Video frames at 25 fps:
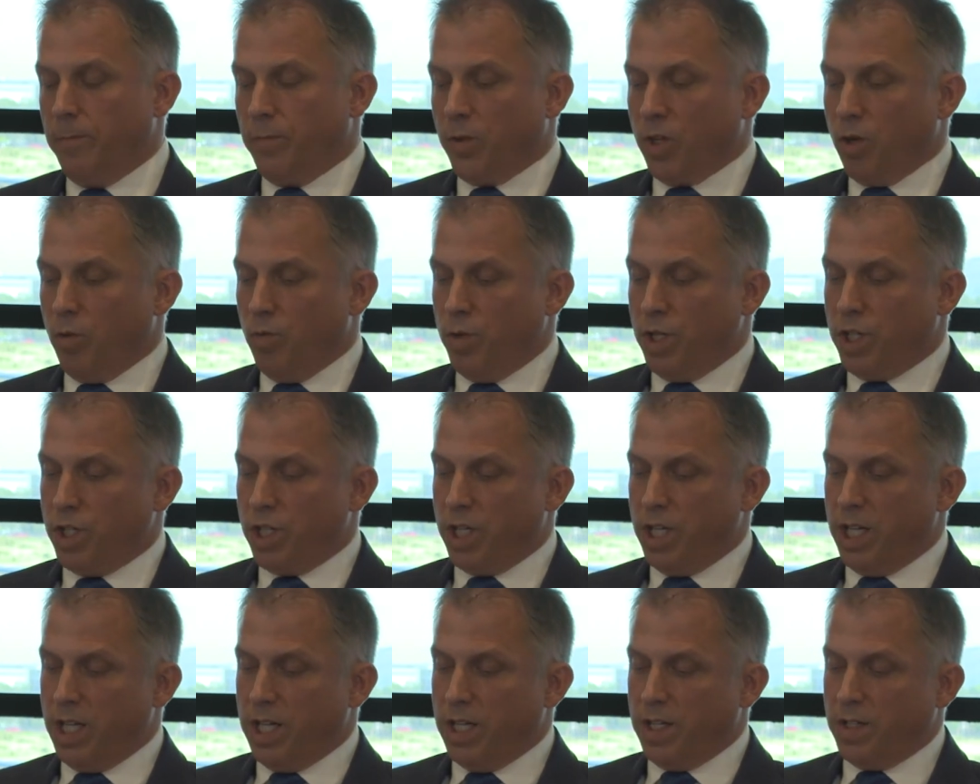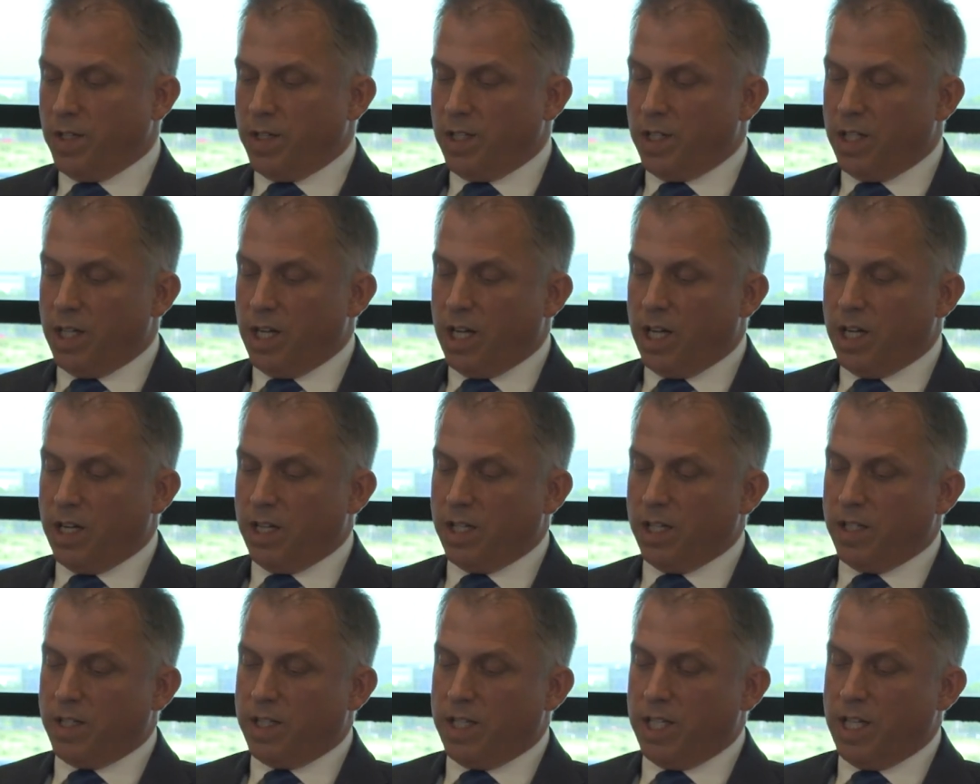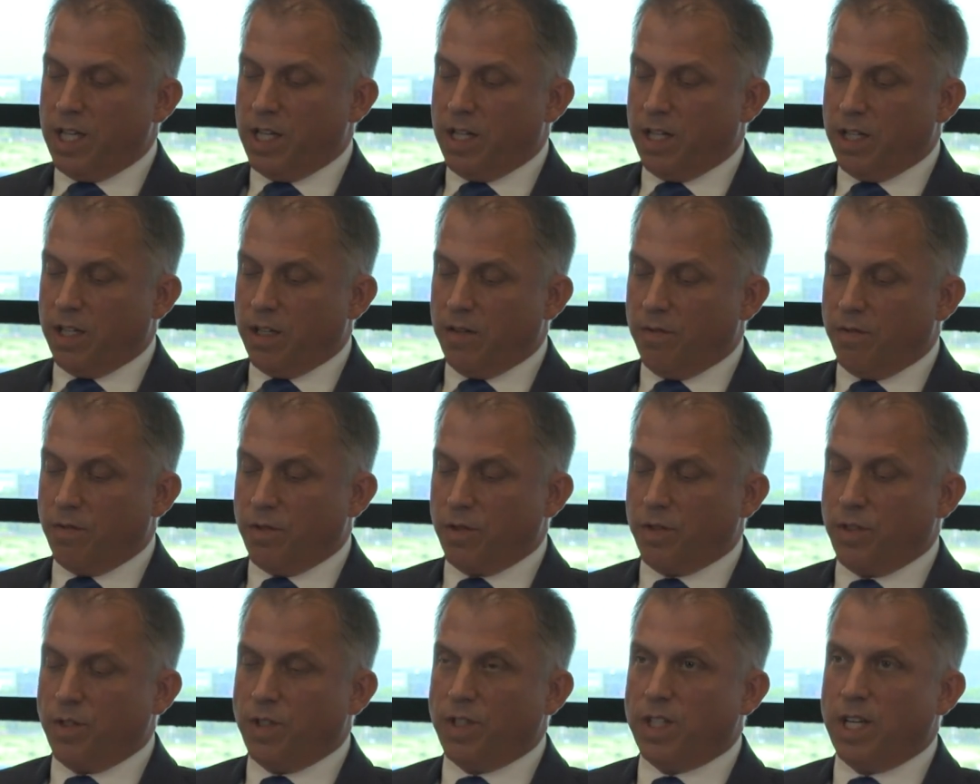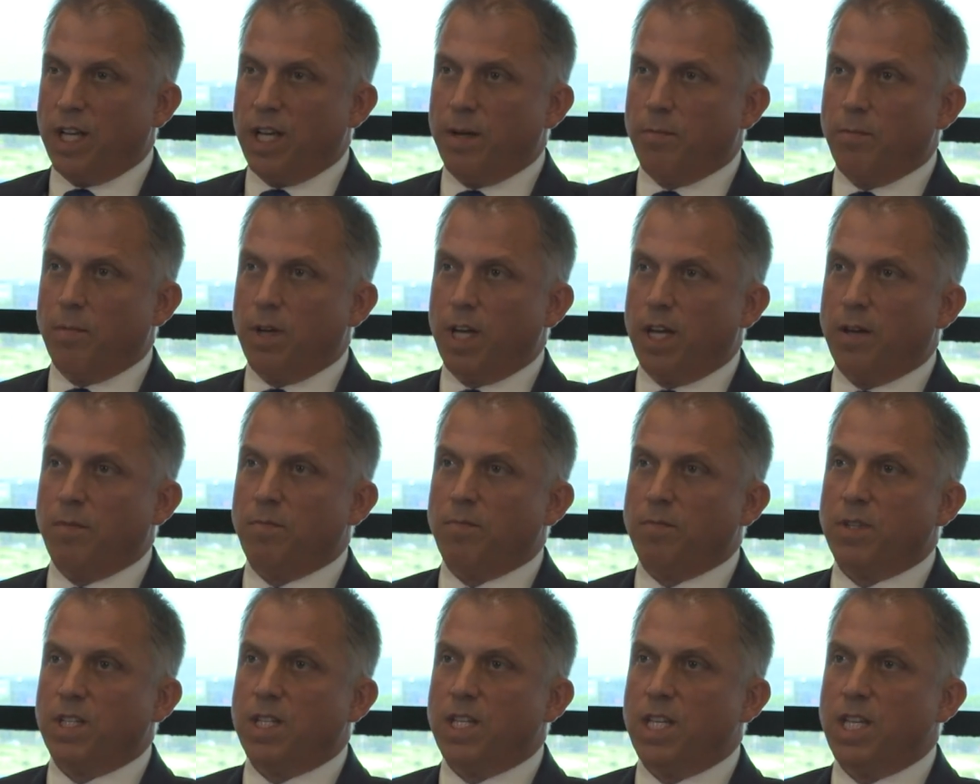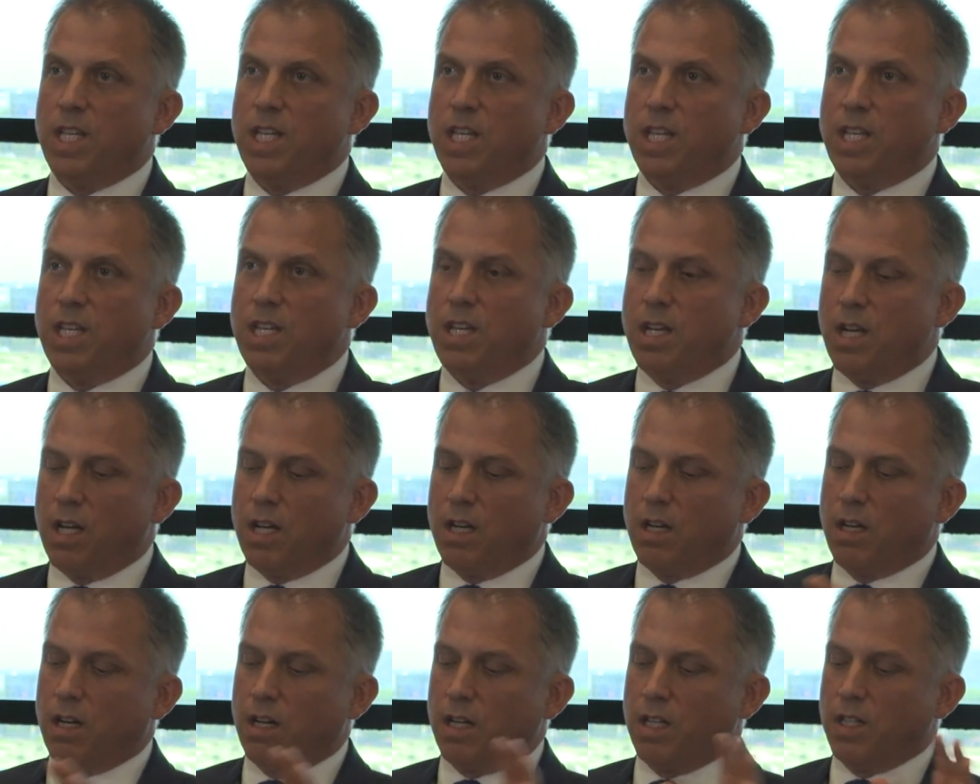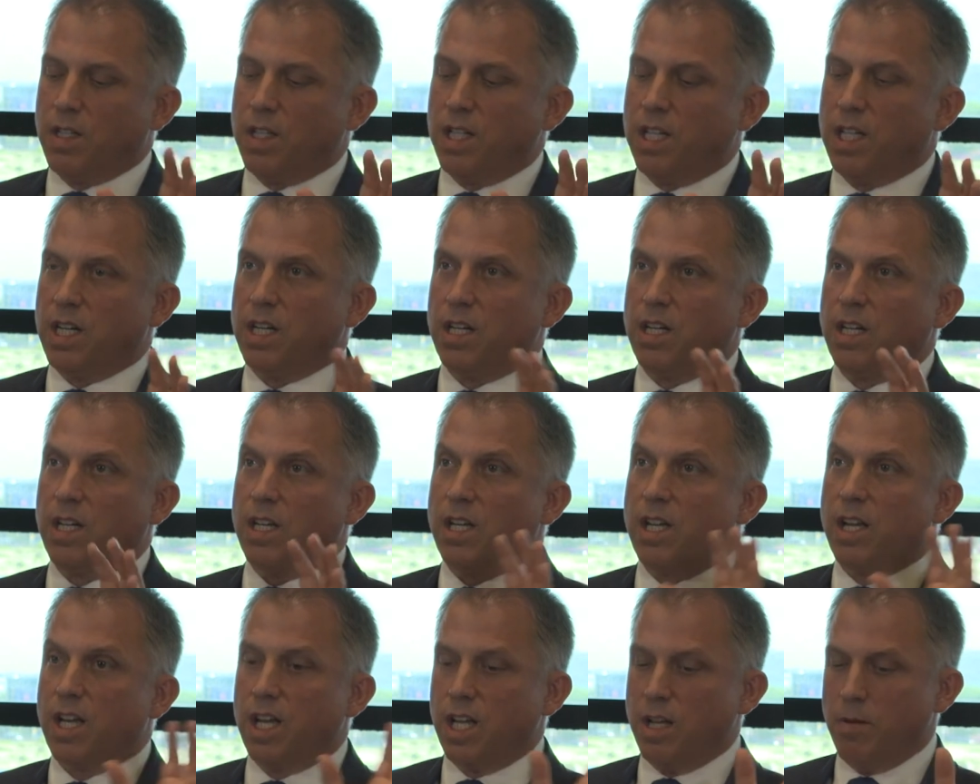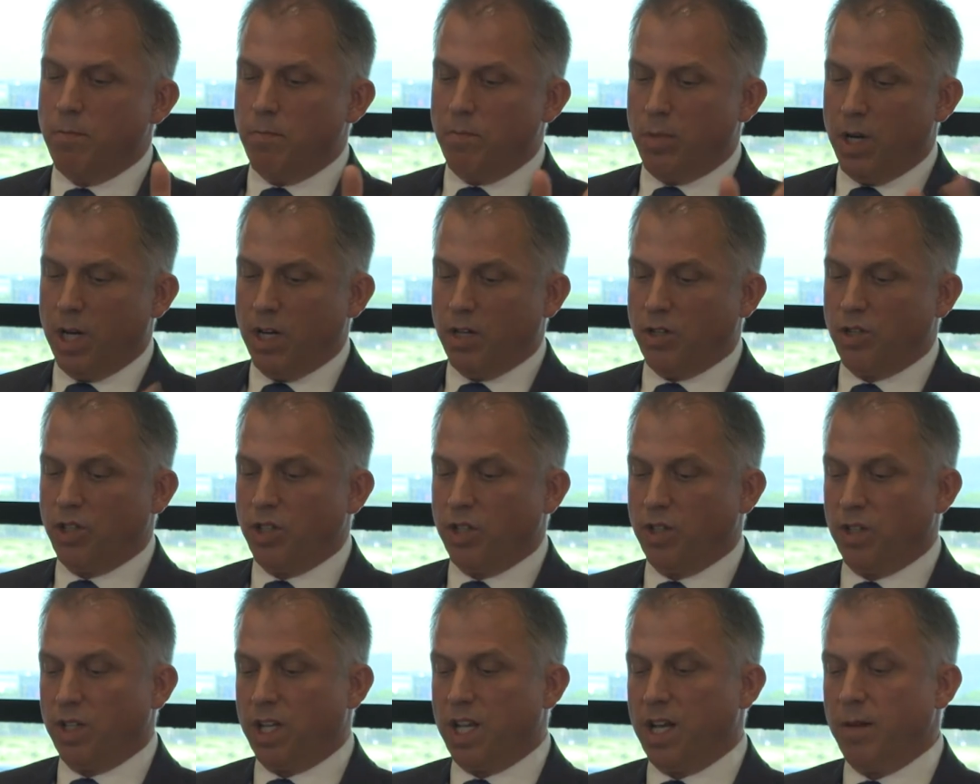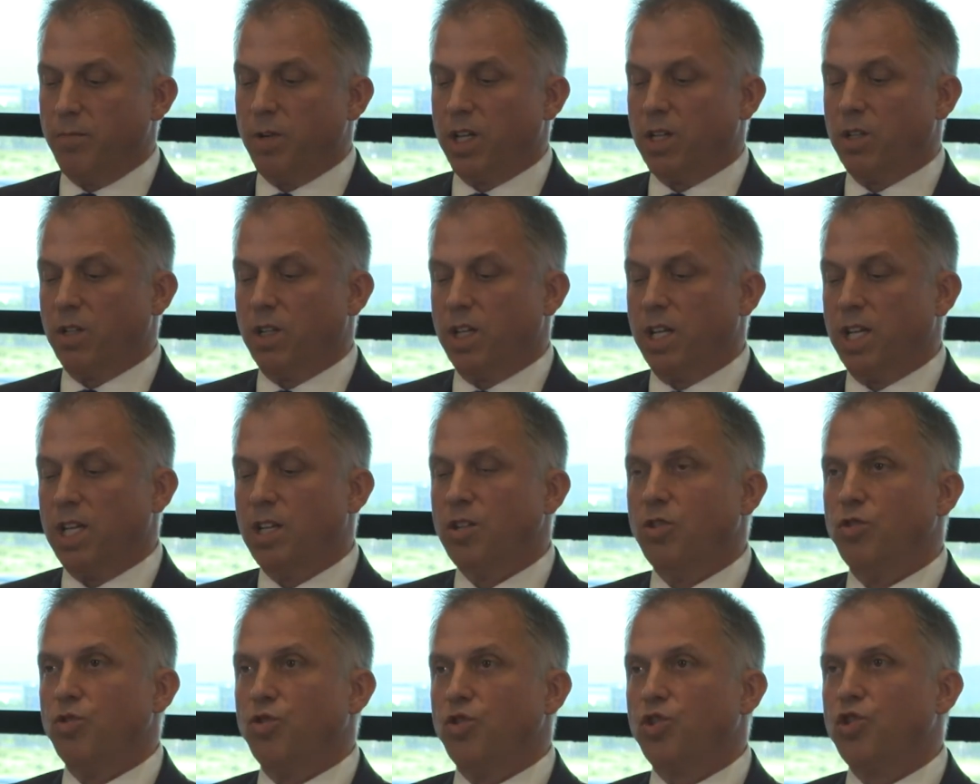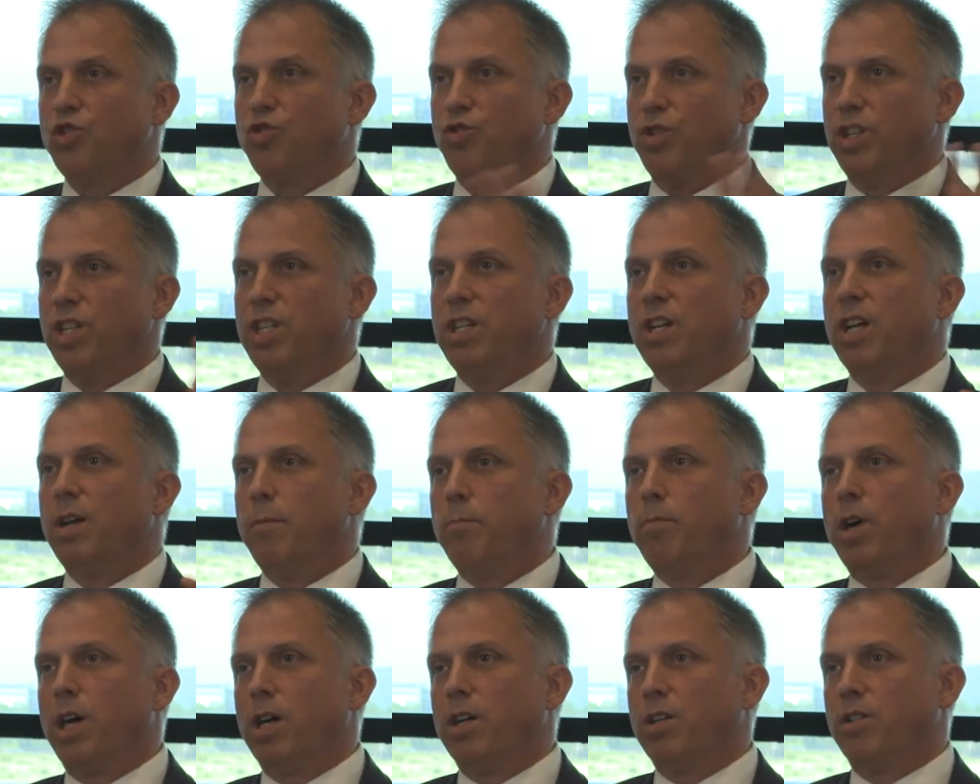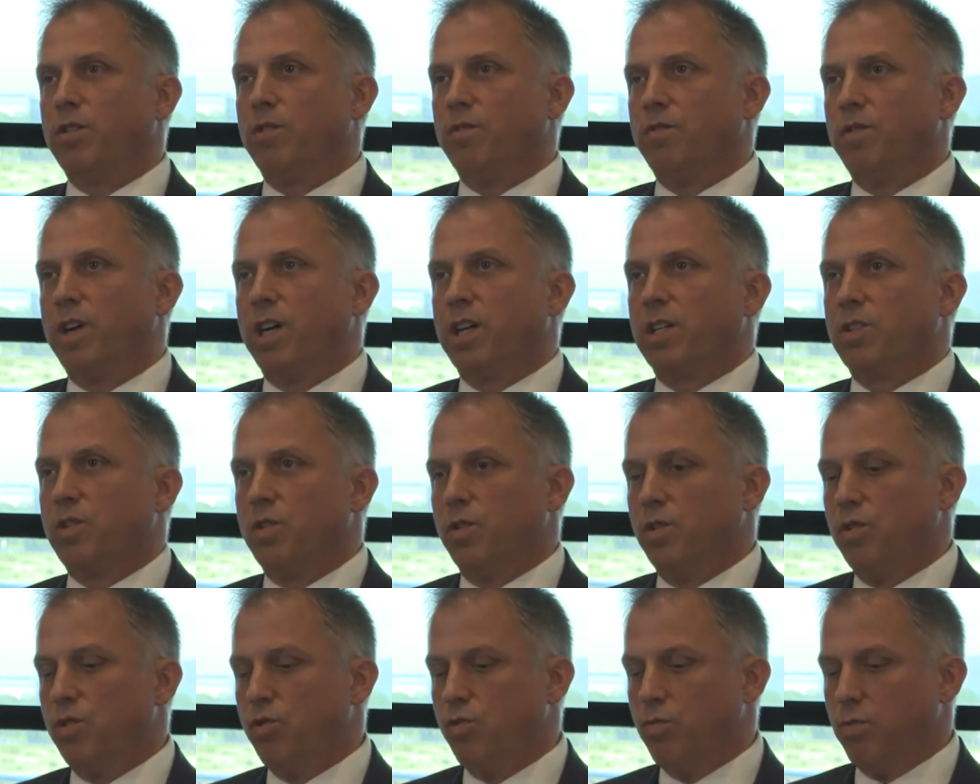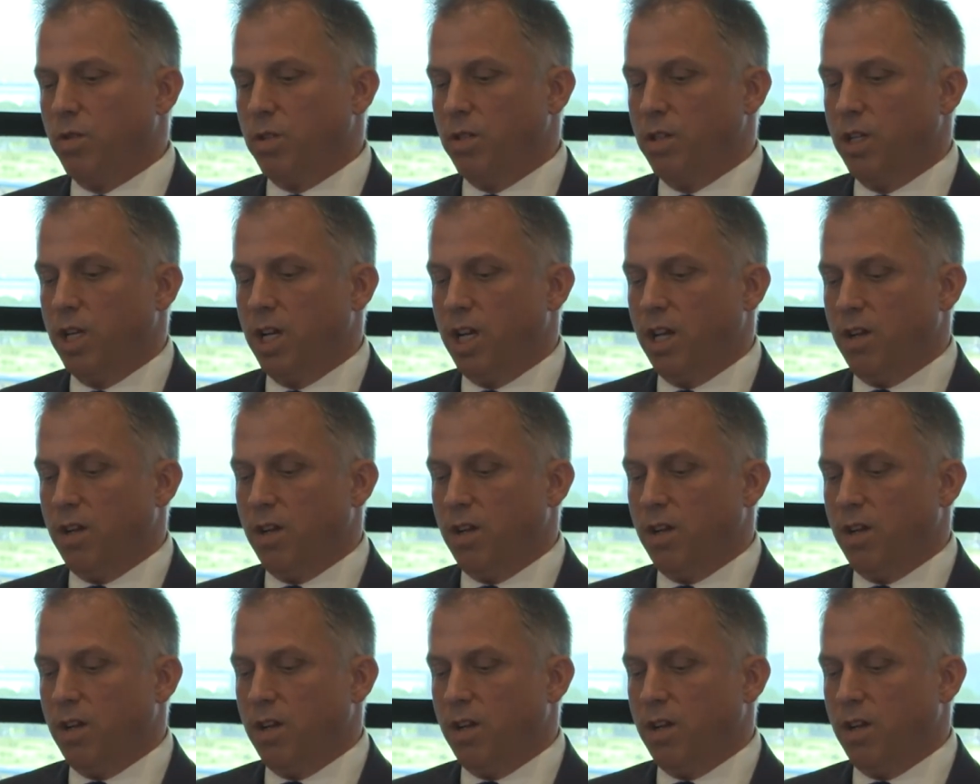which is ICI versus MMT, ICI, Imperial Chemical Industry, part of AkzoNobel,